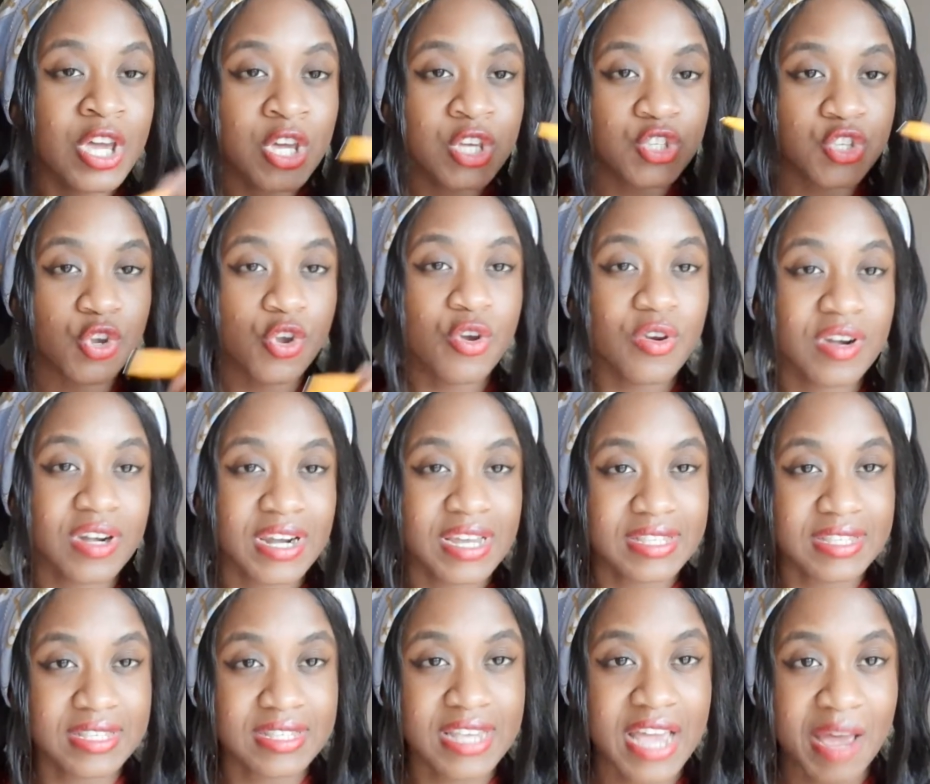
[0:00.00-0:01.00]
So
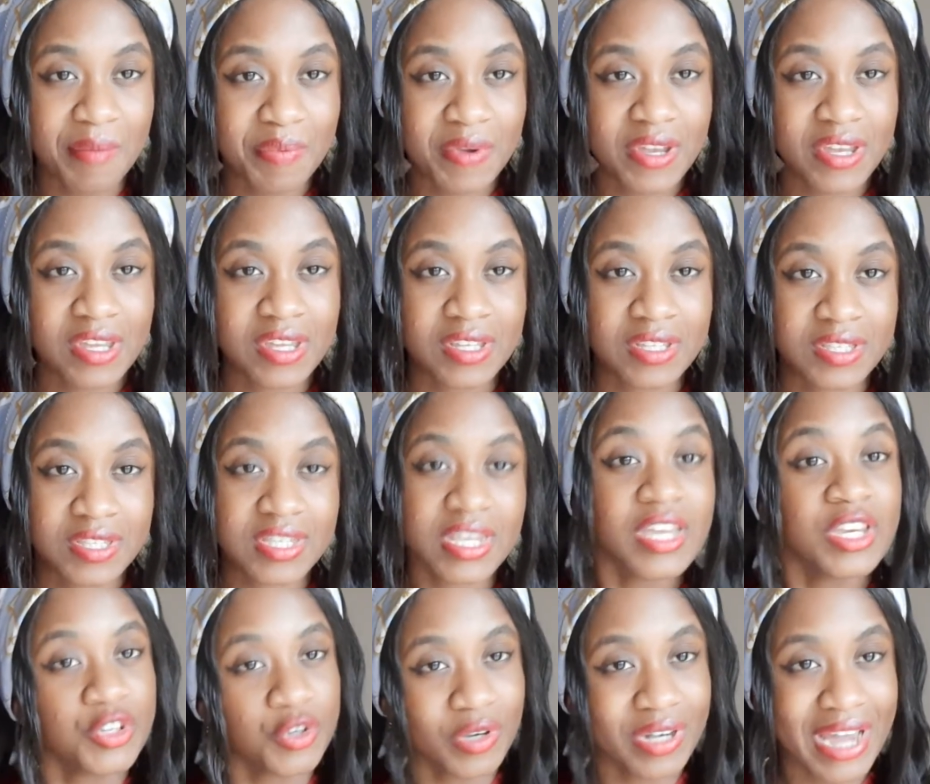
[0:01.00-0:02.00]
Uranus is
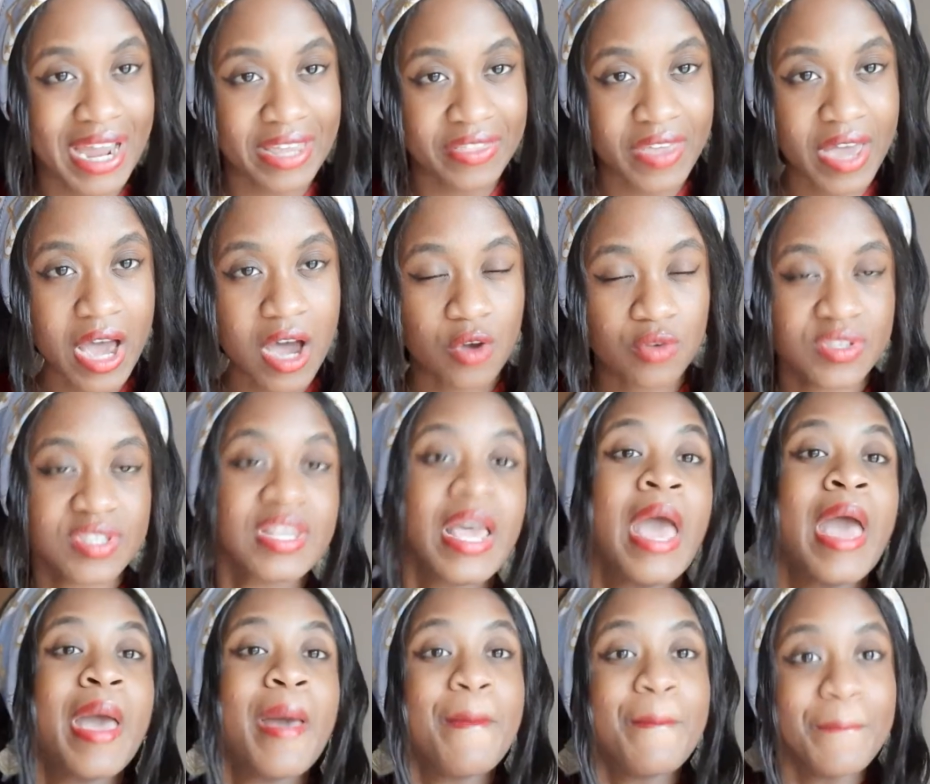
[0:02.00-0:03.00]
in your ninth house,
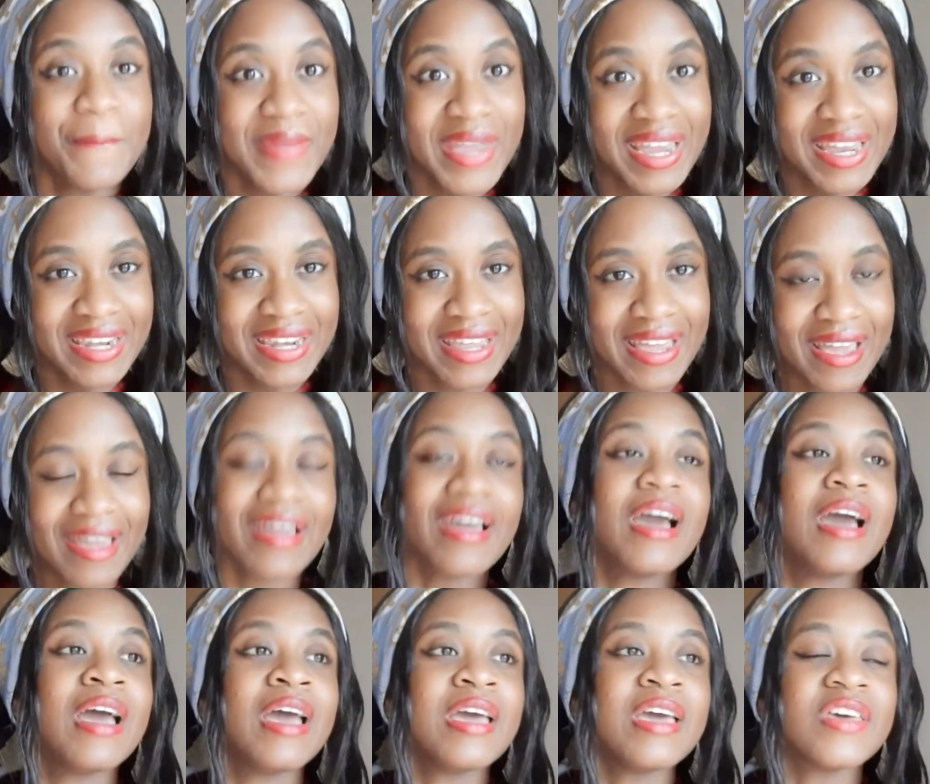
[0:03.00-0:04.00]
meaning
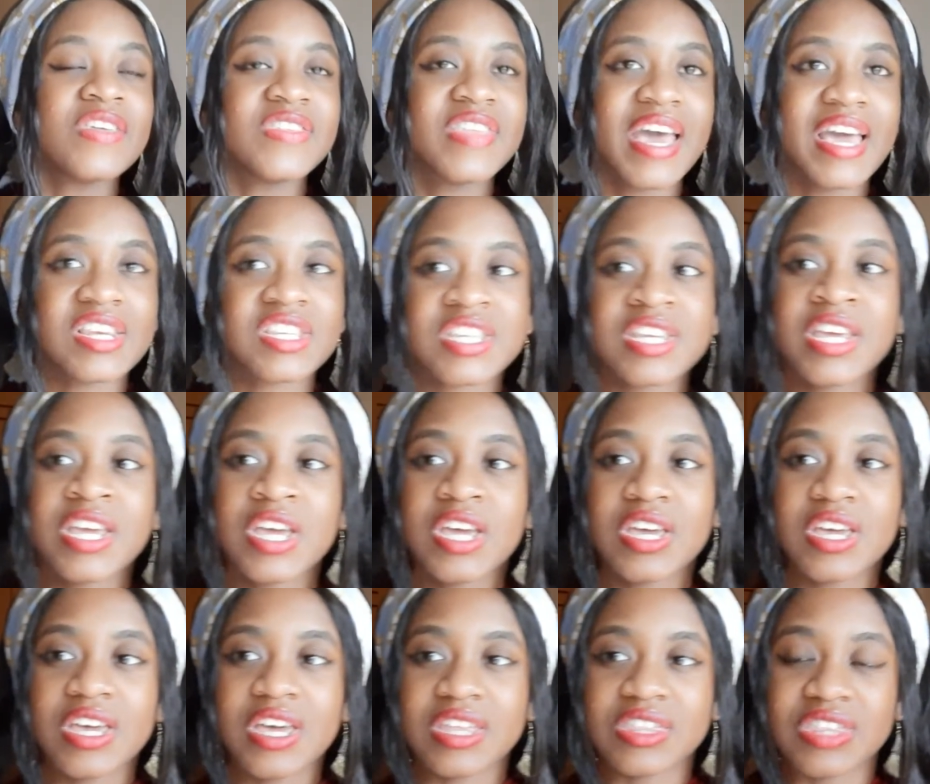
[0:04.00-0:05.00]
that
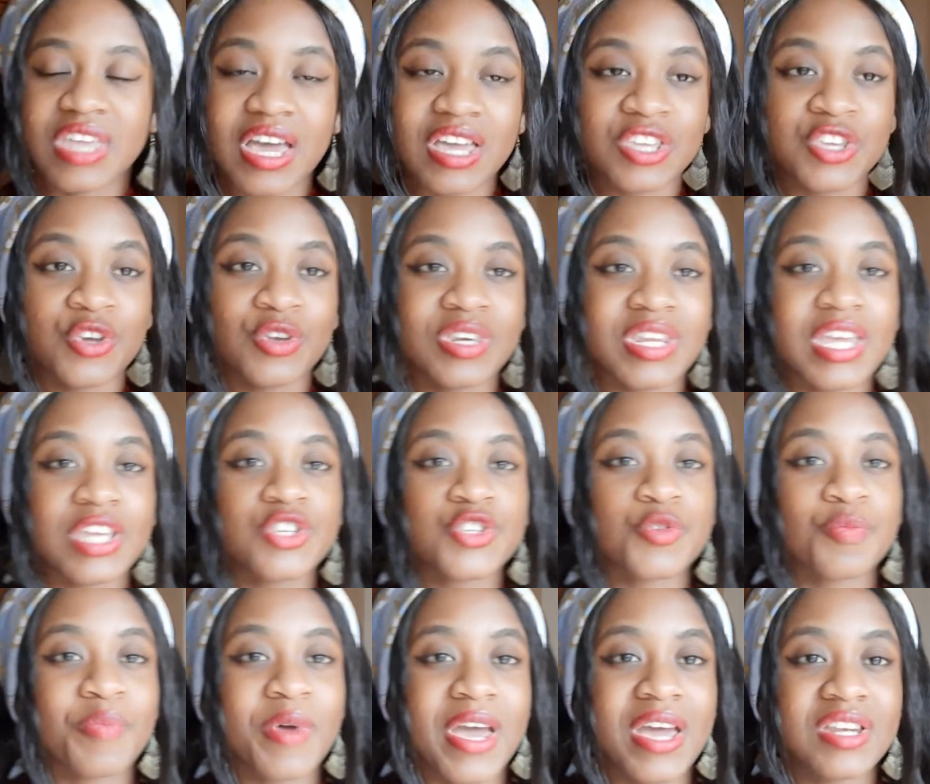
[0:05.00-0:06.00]
you need
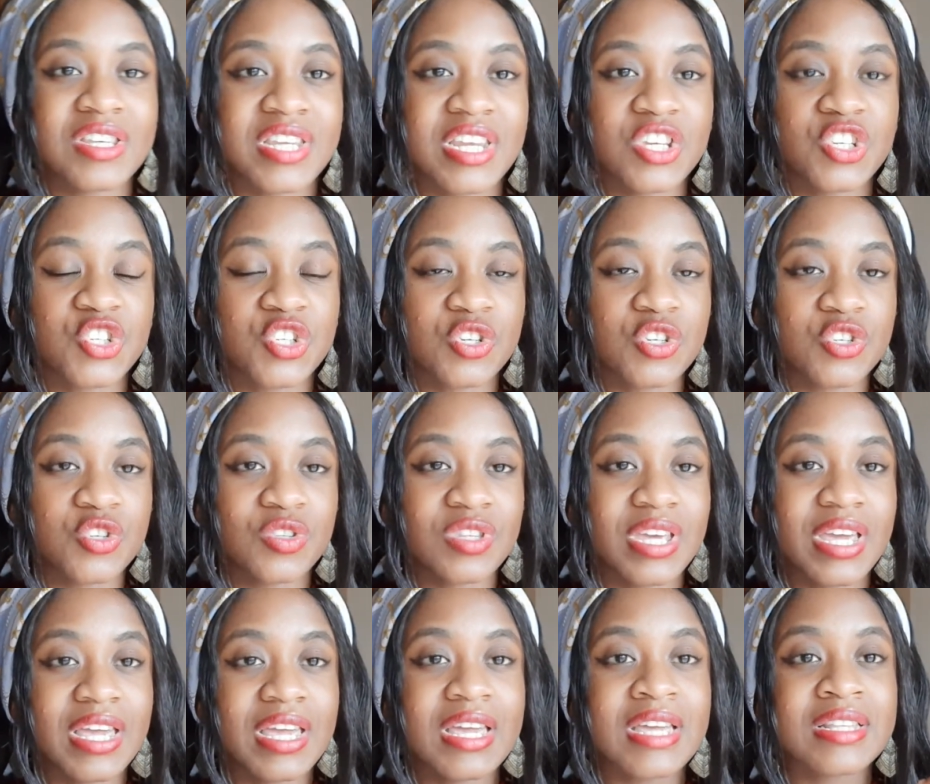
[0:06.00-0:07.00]
to pay attention to
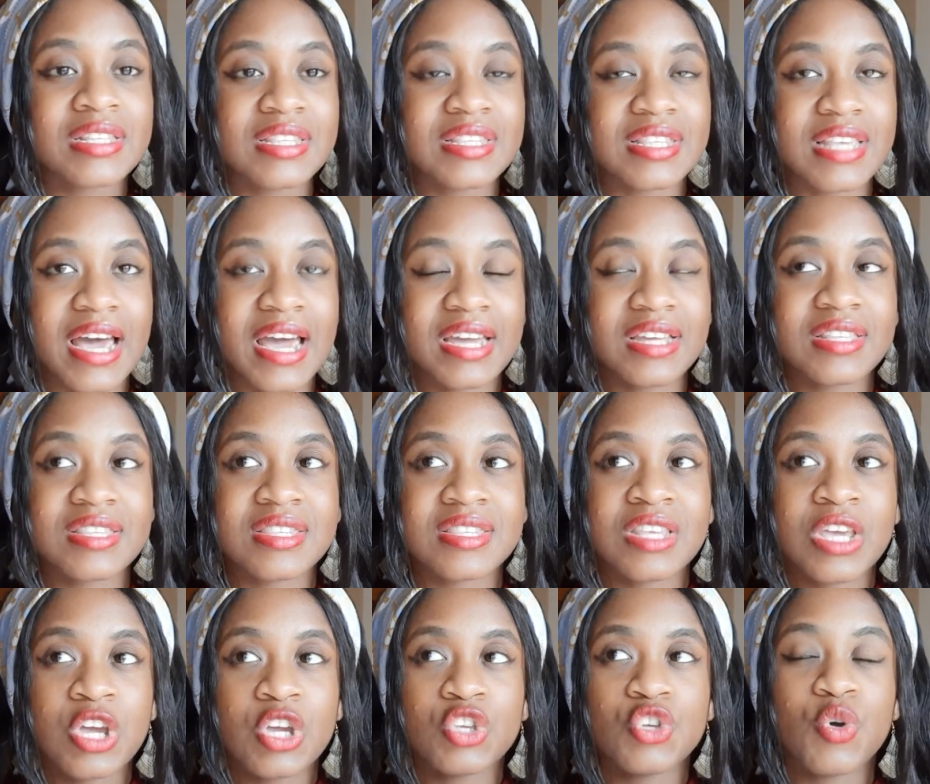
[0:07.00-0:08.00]
the insights
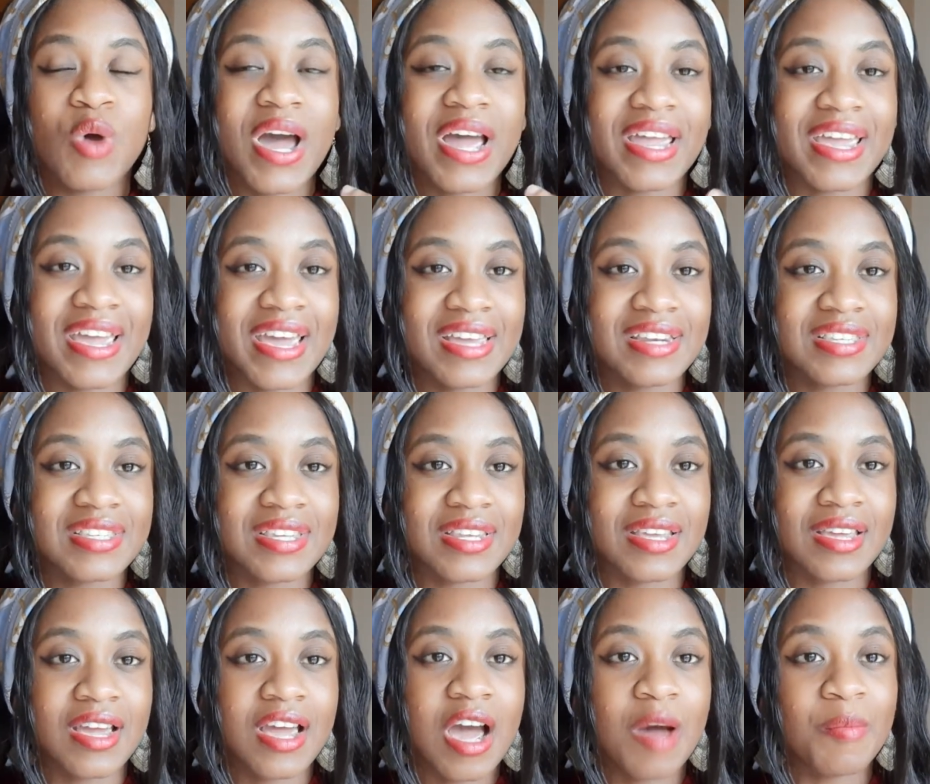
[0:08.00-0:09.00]
you are
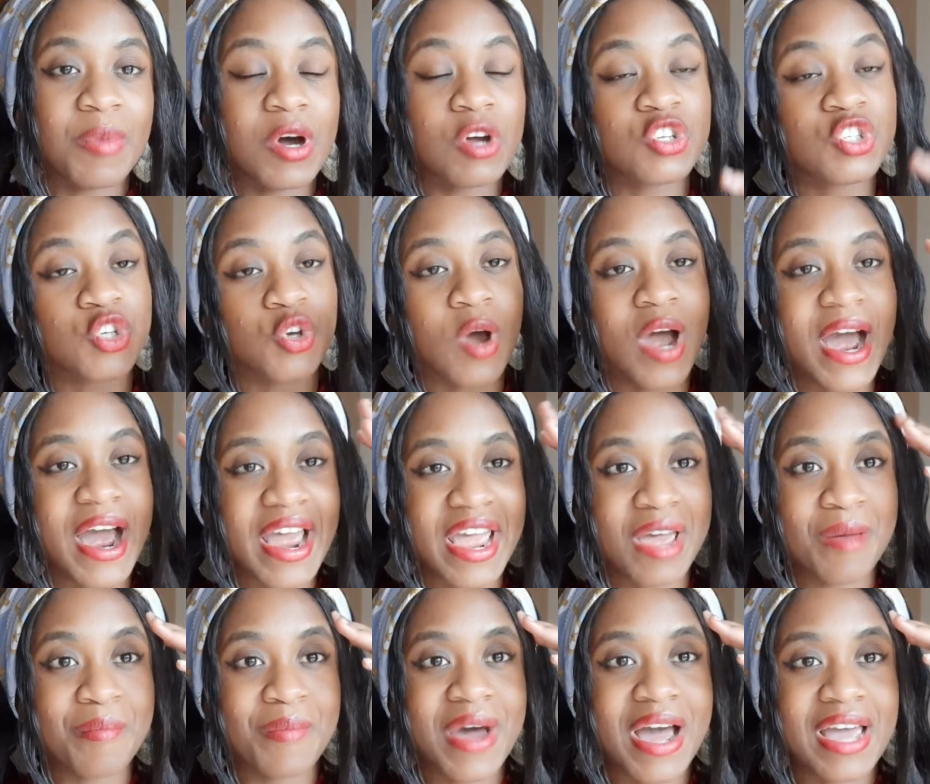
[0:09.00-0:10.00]
getting about your
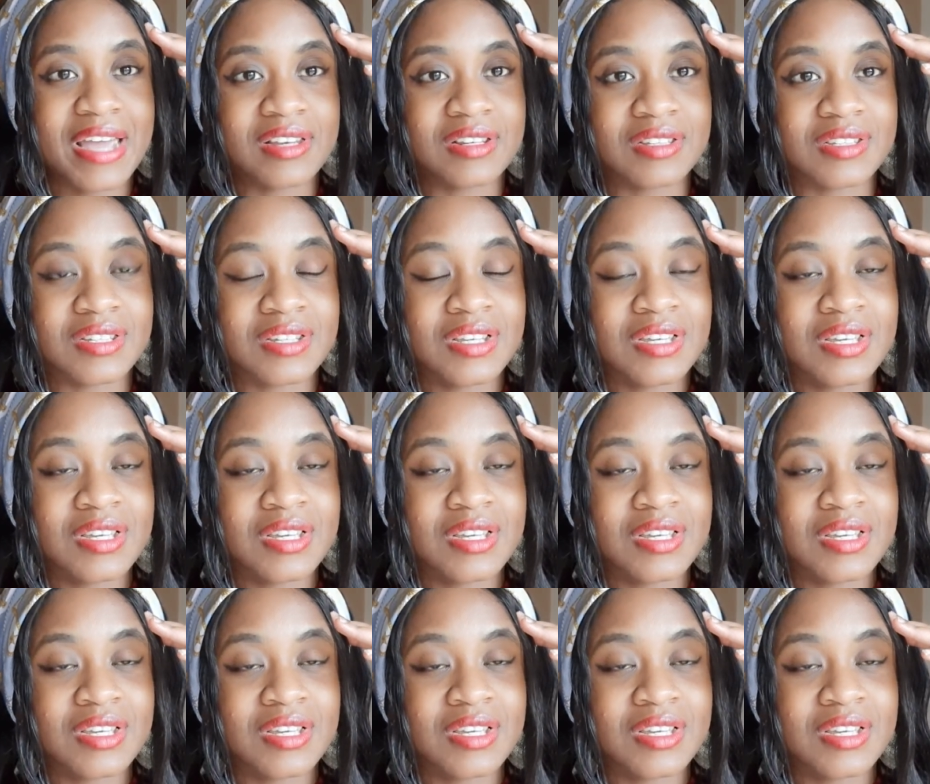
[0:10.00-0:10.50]
higher mind.